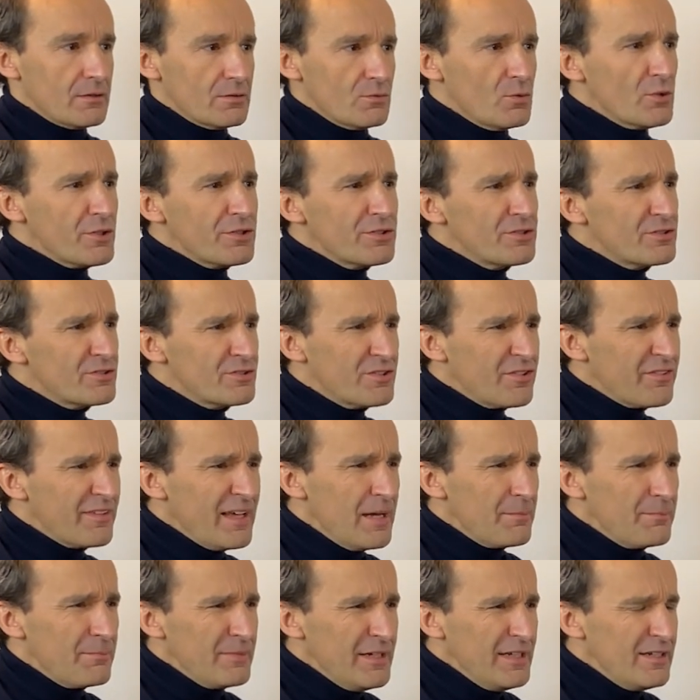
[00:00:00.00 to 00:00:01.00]
What does
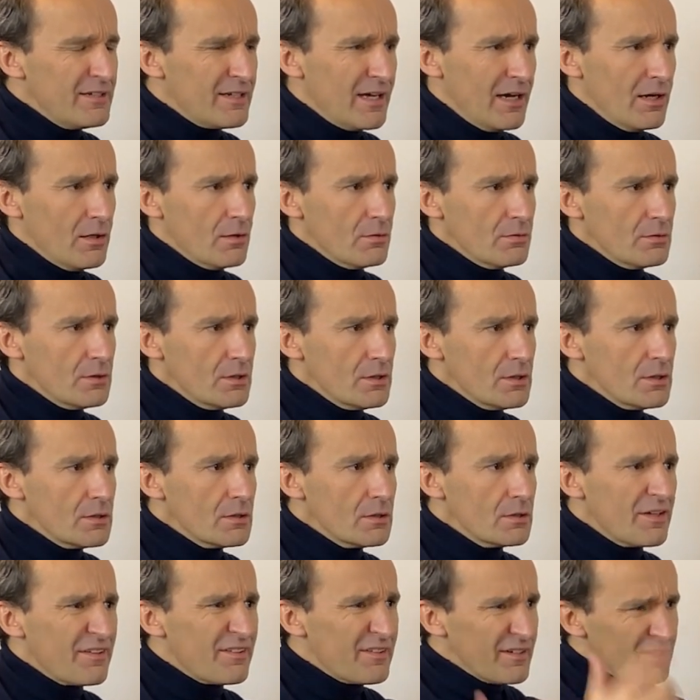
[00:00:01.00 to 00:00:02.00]
that mean
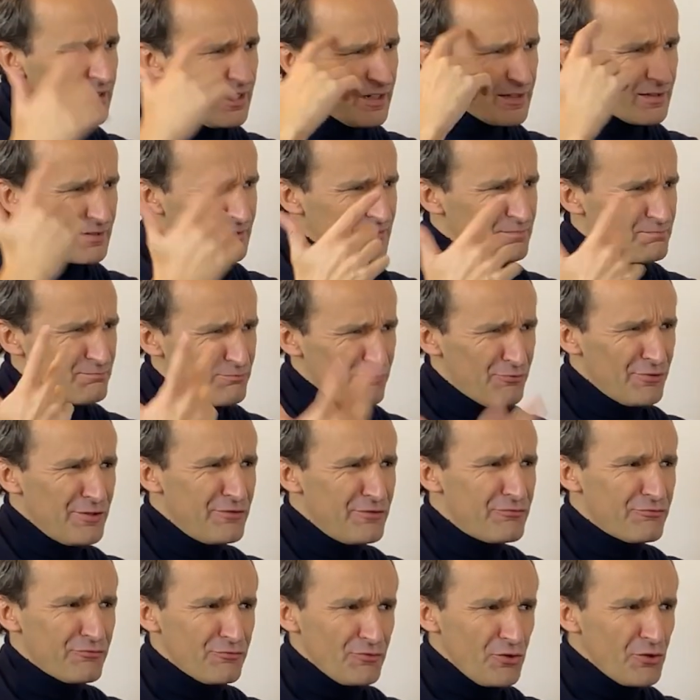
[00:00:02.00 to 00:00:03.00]
now? Is there like
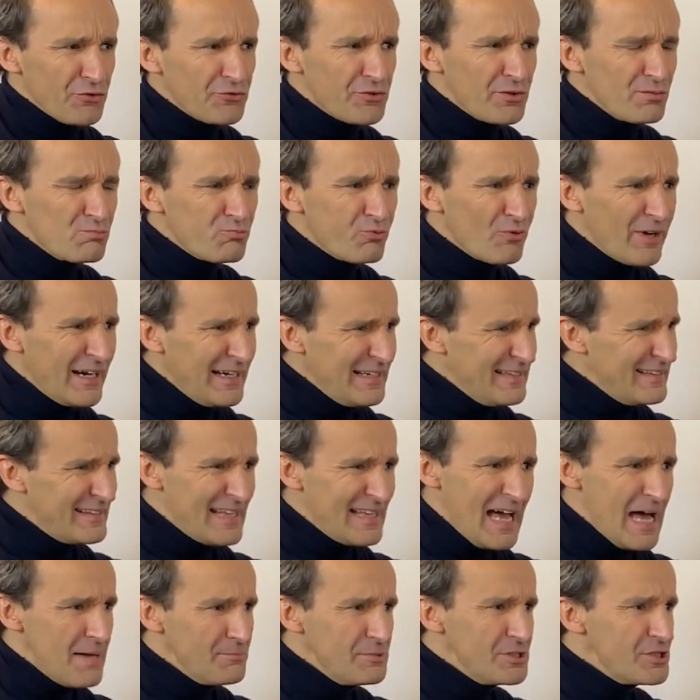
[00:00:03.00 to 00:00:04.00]
prefrontal brain
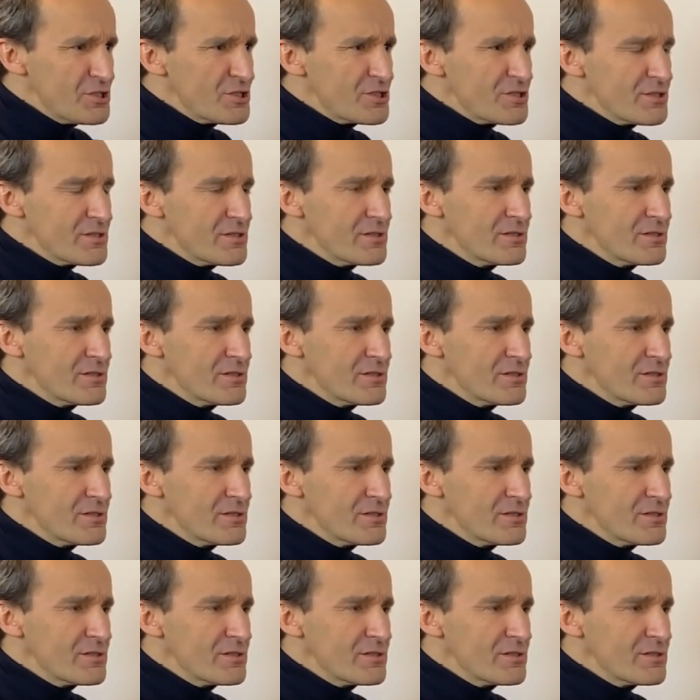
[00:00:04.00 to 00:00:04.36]
damaged?